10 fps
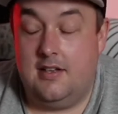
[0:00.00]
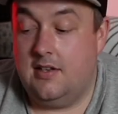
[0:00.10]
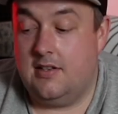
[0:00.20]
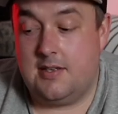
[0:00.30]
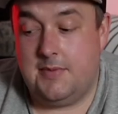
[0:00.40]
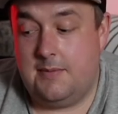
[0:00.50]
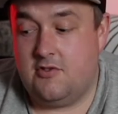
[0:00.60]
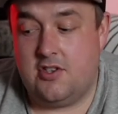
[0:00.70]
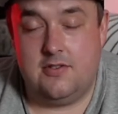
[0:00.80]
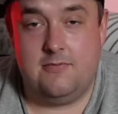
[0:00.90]
and uh, some of them
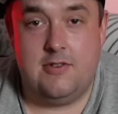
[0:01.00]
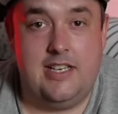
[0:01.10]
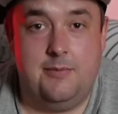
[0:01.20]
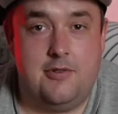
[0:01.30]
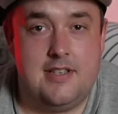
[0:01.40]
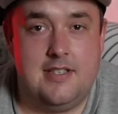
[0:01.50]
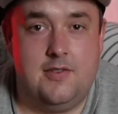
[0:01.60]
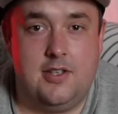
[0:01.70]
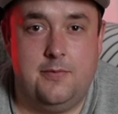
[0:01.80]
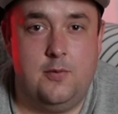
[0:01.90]
results are really impressive,
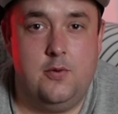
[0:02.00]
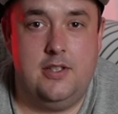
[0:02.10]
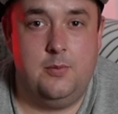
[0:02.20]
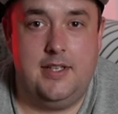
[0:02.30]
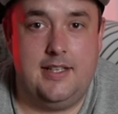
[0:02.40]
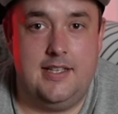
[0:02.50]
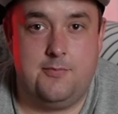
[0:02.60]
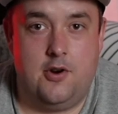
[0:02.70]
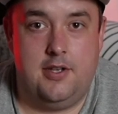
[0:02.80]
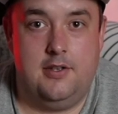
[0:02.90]
like a four 0 win against
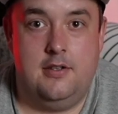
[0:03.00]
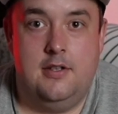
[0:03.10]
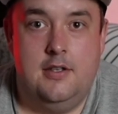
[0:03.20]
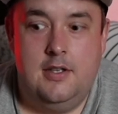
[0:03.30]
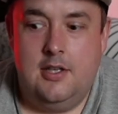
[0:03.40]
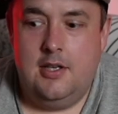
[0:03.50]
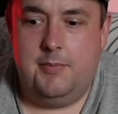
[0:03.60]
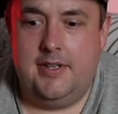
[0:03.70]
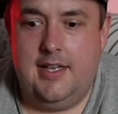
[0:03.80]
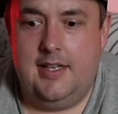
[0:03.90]
Brighton,
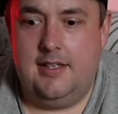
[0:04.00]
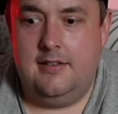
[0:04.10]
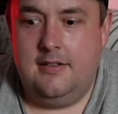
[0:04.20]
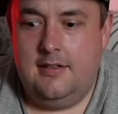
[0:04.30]
but then